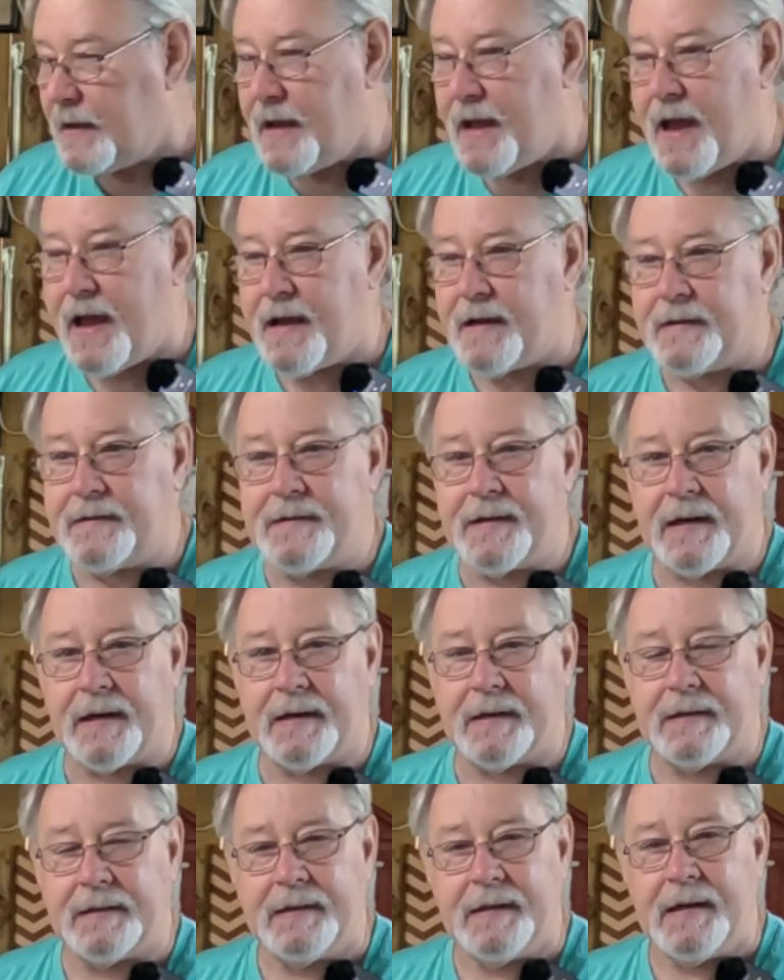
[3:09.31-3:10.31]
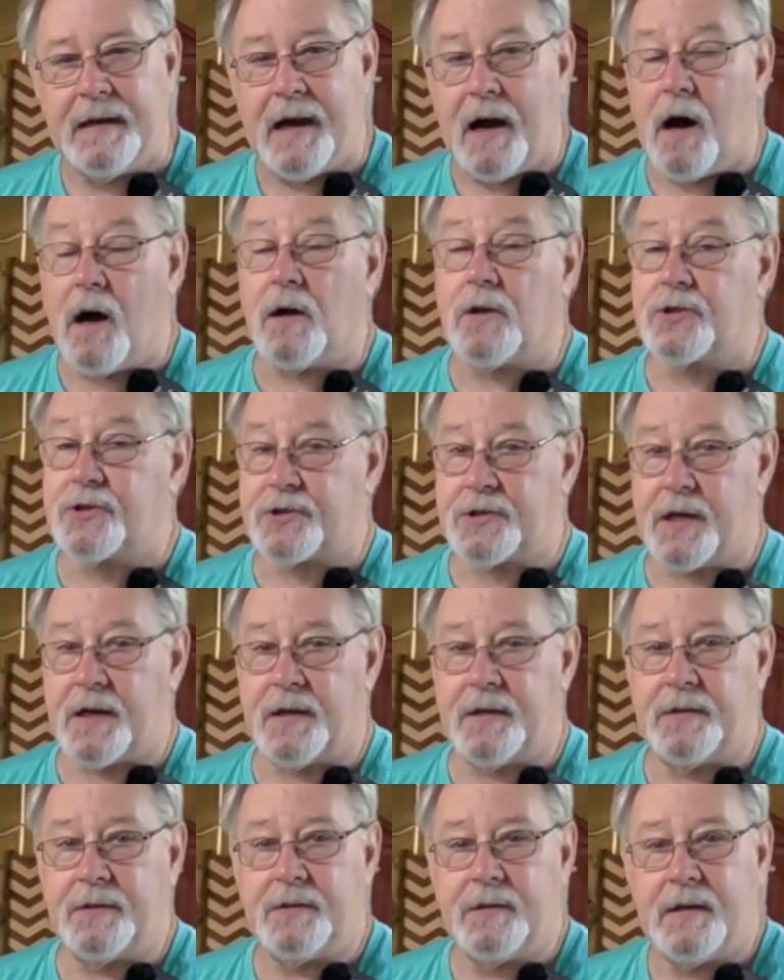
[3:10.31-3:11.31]
And
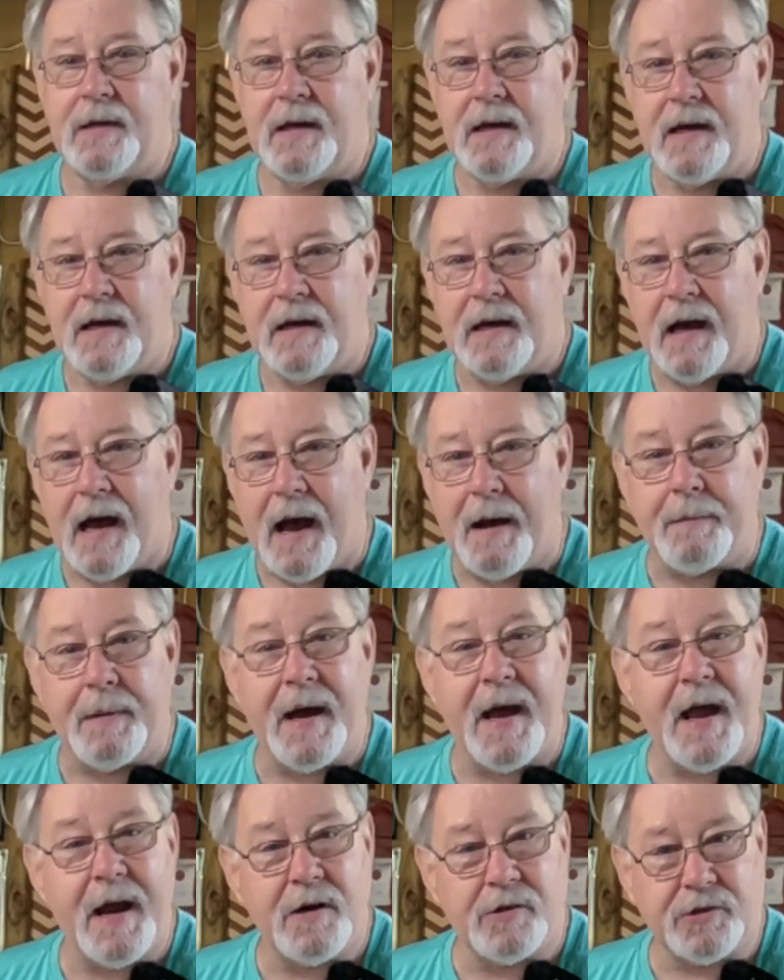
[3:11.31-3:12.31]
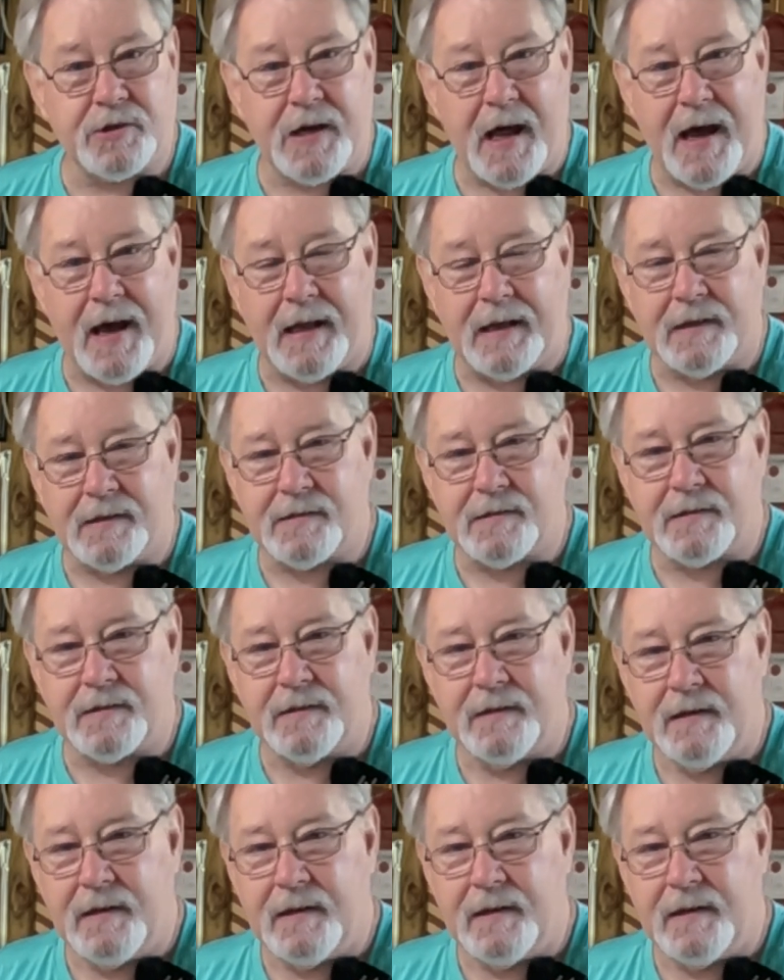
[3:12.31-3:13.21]
also, I'm a hairstylist.